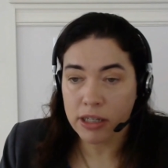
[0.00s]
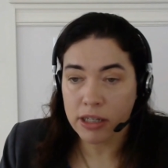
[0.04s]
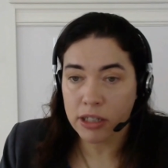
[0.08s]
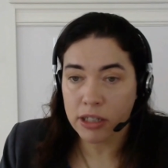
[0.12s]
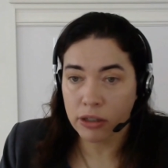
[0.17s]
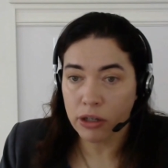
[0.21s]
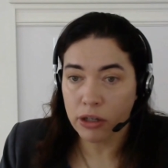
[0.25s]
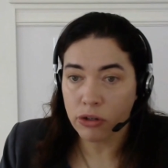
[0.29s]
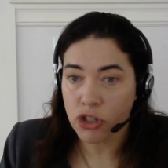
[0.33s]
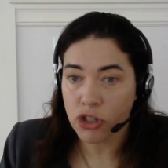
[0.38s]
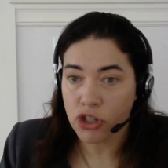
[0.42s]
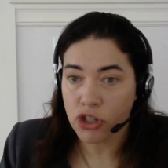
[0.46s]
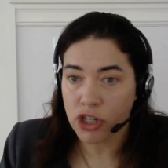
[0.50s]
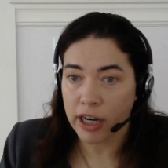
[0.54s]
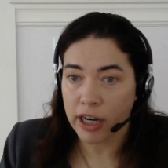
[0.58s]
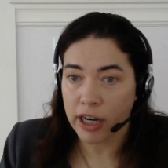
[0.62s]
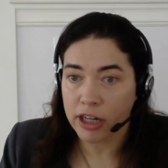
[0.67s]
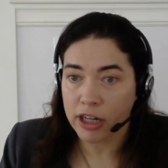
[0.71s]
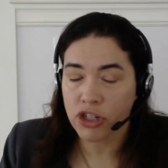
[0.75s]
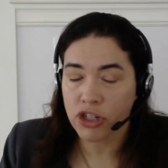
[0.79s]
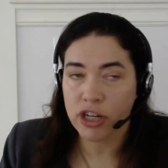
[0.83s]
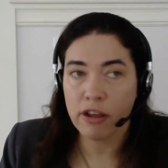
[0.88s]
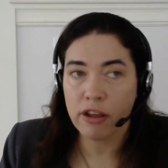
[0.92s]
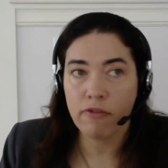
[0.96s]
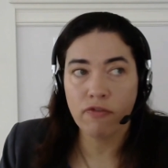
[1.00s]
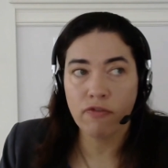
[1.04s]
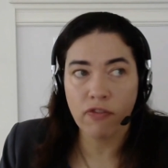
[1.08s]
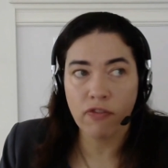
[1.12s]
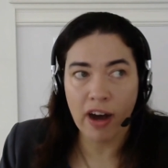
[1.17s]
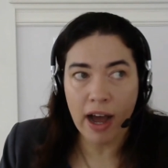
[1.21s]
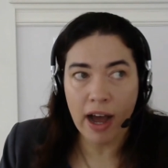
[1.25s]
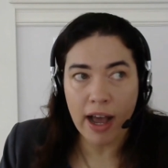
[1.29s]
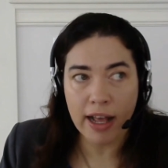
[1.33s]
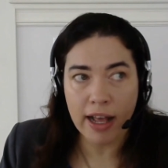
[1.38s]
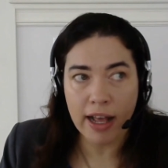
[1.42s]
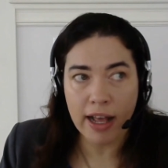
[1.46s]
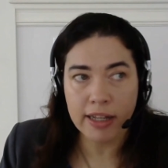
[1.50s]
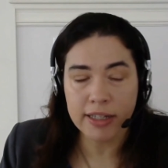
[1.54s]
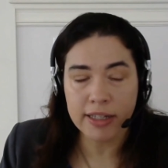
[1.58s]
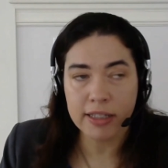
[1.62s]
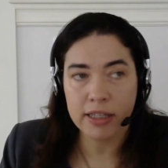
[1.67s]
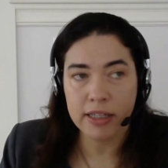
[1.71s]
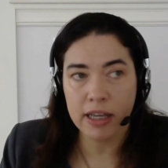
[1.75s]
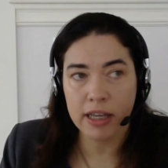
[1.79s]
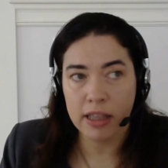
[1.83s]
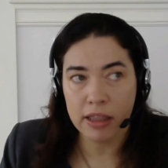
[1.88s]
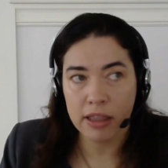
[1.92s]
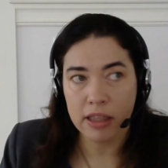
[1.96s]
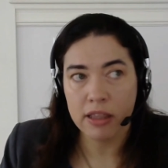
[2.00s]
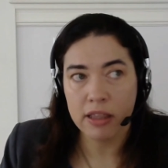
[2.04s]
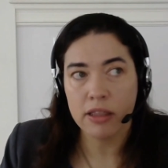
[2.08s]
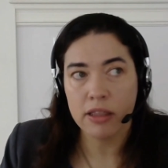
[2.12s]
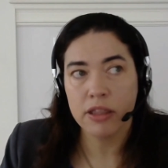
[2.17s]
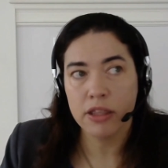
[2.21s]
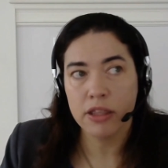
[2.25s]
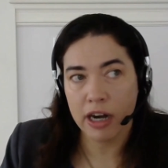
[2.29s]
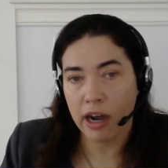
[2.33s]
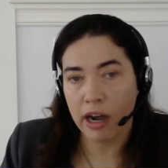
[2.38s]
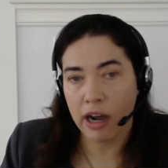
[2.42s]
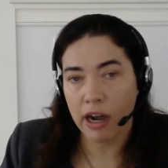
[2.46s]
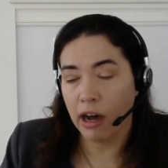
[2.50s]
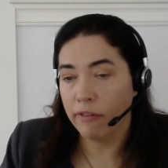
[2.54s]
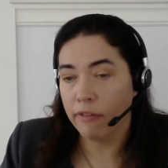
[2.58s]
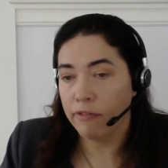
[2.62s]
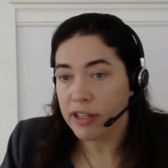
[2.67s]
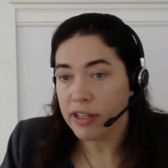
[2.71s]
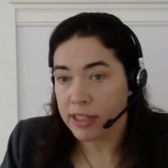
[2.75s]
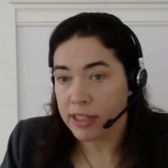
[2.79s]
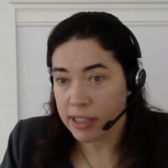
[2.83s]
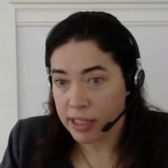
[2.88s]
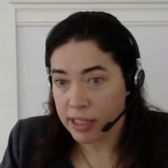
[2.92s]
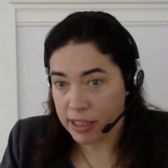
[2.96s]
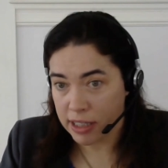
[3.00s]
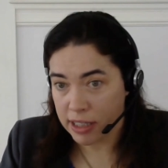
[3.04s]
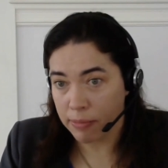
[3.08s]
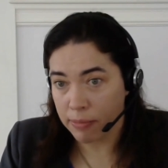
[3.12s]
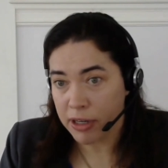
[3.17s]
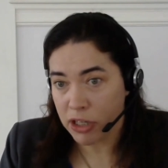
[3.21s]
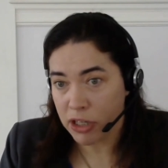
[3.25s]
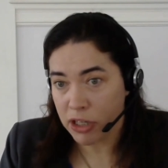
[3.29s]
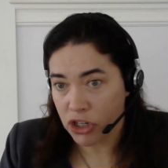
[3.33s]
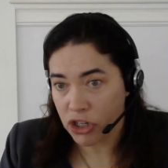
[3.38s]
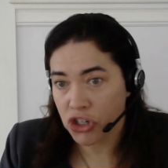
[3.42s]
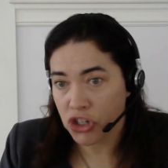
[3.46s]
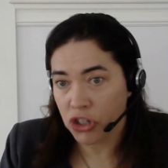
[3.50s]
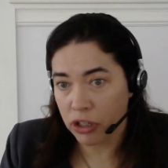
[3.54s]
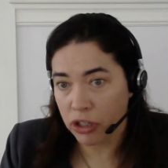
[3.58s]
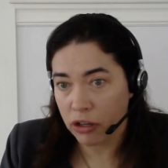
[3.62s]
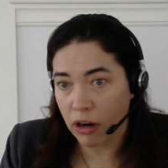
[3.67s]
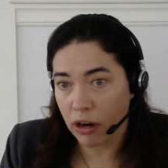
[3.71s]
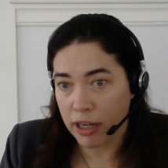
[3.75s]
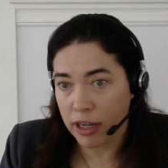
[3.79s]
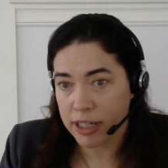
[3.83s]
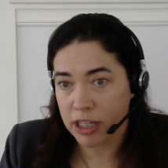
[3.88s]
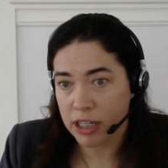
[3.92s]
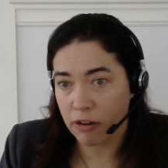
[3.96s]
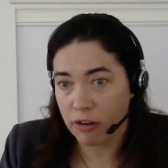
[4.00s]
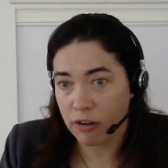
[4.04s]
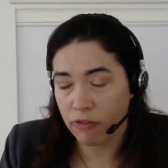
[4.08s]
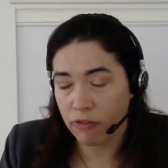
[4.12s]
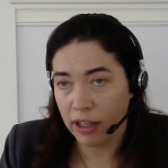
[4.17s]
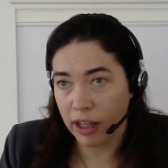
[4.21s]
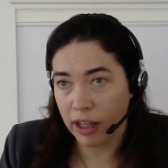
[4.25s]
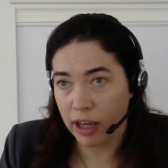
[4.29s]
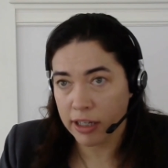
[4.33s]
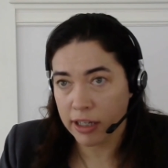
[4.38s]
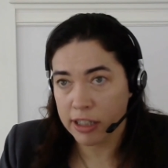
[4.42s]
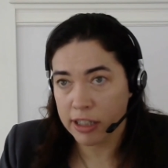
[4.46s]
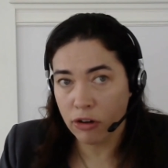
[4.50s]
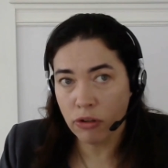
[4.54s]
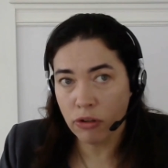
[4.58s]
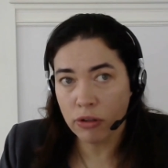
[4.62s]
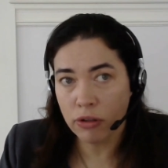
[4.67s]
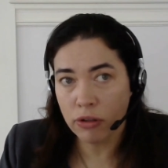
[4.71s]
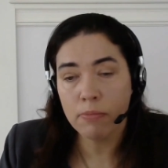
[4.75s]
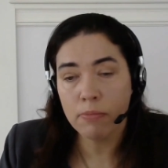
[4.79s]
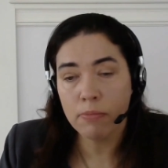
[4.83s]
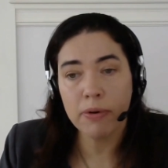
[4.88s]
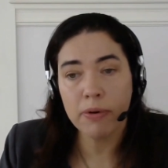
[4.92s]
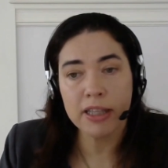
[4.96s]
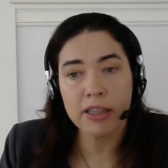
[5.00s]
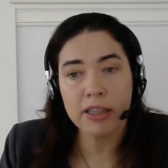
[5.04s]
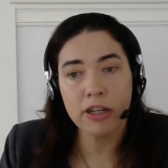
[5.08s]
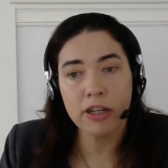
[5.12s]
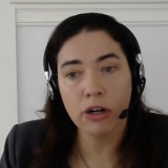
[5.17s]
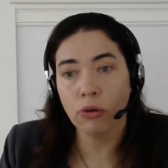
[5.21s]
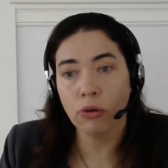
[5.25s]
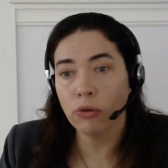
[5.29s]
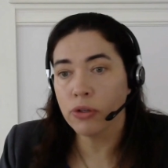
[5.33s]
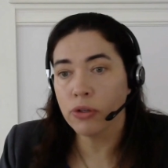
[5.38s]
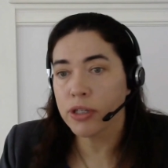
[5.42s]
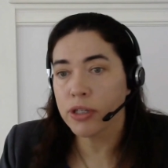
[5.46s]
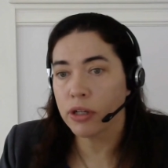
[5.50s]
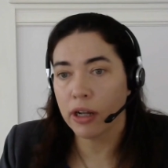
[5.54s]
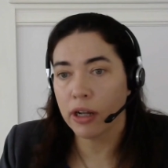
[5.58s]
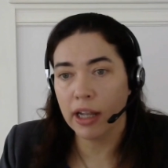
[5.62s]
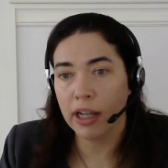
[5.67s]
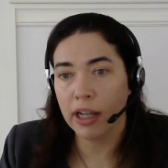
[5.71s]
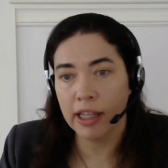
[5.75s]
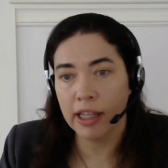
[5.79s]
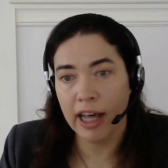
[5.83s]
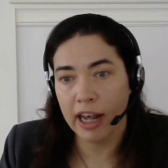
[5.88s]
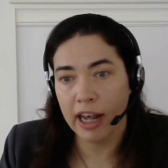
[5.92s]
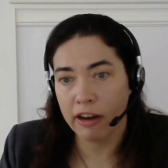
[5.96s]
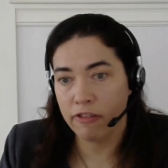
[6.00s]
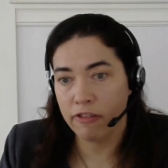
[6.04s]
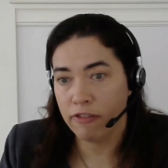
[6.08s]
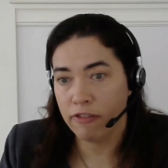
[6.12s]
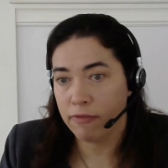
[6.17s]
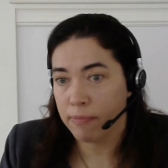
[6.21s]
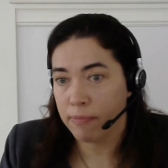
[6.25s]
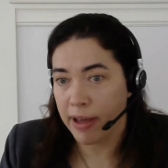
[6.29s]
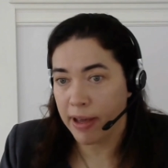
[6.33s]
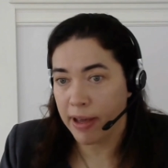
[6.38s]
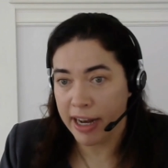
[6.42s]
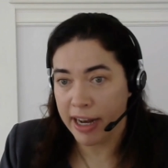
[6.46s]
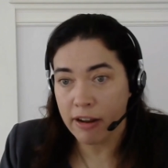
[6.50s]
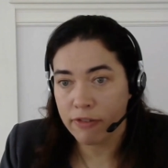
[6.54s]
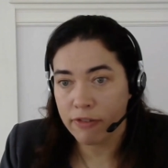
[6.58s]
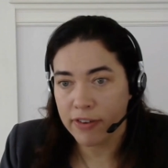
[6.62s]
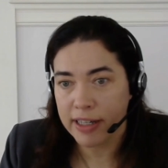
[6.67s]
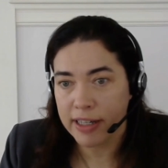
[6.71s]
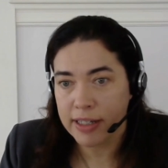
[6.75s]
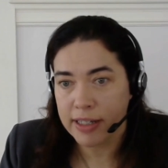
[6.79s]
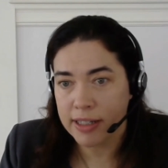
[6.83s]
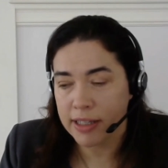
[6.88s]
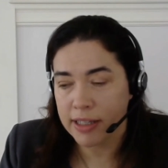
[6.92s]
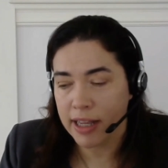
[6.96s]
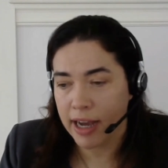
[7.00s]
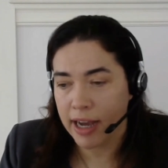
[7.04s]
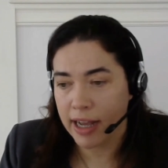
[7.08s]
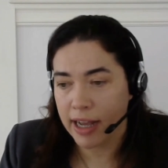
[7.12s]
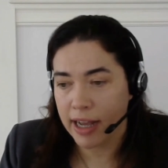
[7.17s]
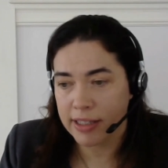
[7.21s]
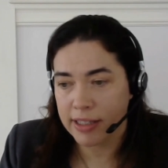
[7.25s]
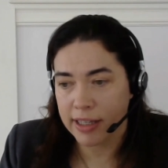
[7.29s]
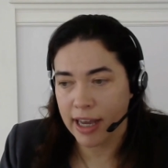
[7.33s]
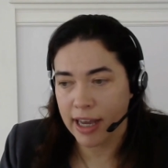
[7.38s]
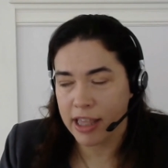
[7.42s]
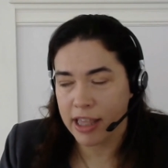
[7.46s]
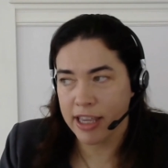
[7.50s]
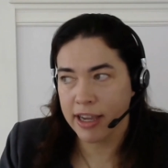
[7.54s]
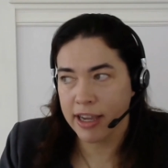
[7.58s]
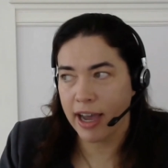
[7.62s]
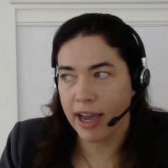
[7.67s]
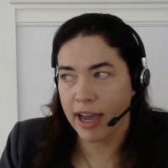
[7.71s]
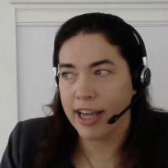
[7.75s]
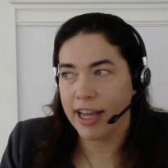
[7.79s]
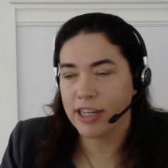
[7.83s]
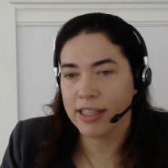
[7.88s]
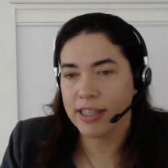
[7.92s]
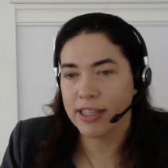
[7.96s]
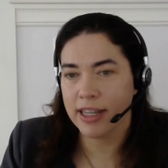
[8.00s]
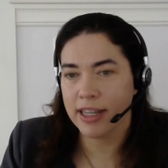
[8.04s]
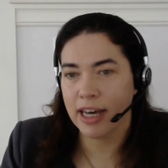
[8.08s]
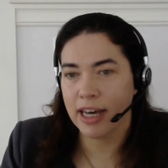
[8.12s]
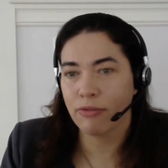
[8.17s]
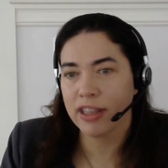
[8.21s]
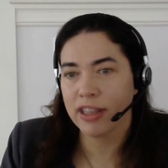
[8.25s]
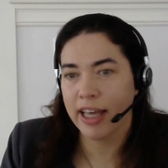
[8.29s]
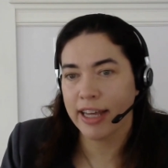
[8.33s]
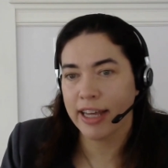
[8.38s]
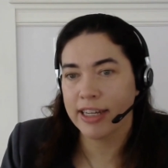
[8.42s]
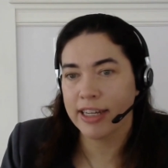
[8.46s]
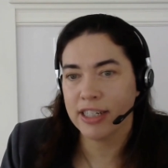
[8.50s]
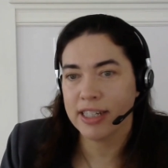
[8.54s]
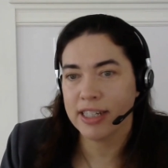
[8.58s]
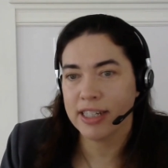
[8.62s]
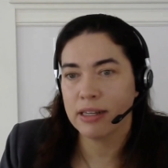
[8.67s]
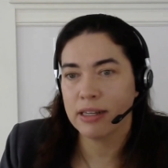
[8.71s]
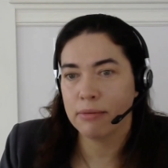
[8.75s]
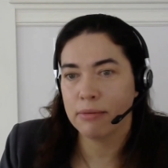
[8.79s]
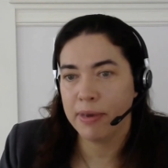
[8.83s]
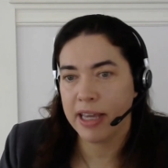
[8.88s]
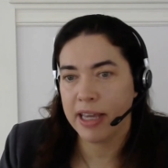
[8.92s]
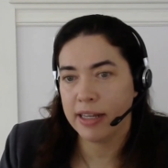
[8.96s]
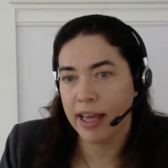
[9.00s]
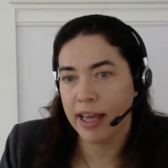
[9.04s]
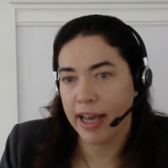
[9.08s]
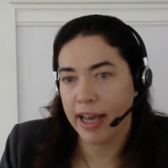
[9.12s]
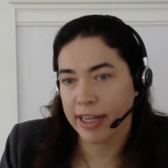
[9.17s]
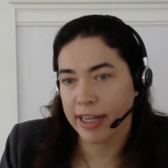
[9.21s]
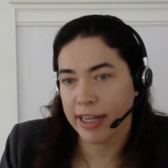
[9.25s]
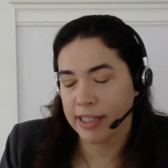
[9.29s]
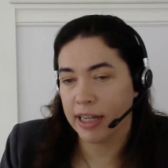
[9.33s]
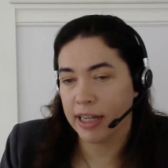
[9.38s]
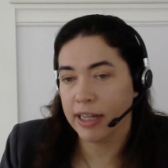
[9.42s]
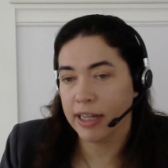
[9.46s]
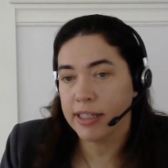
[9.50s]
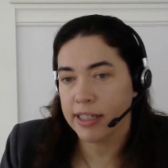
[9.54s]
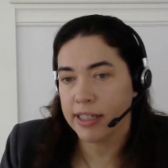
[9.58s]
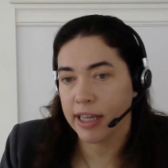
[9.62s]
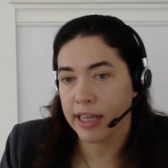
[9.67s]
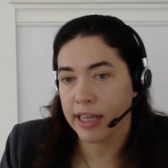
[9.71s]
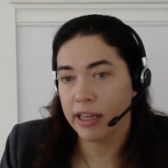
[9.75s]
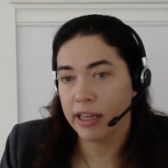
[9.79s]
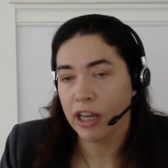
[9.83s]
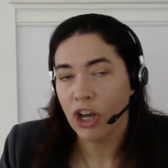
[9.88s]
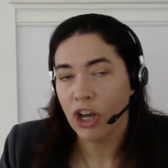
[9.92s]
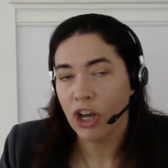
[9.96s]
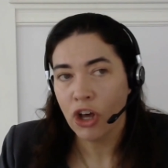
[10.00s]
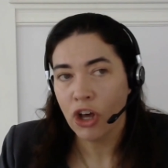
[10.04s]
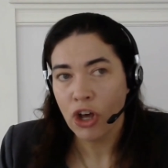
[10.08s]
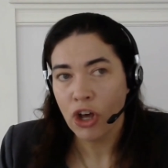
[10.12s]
this literature actually finds that there are obviously some additional costs of a lockdown, but there are also a lot of benefits that I think I did not really anticipate ex ante.